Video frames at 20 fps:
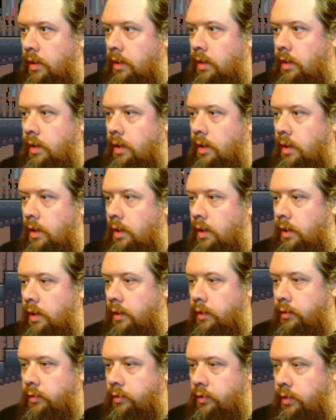
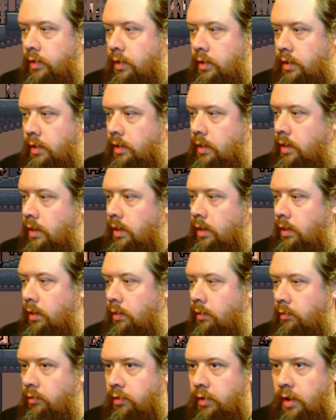Let's
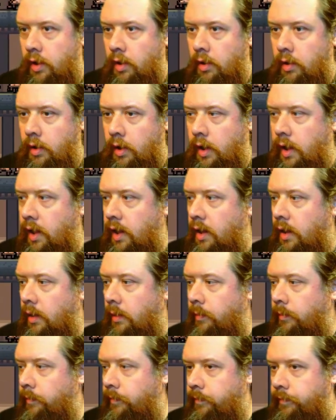use another
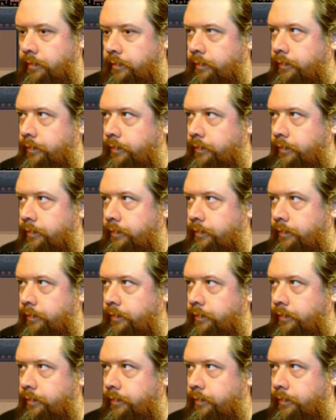item.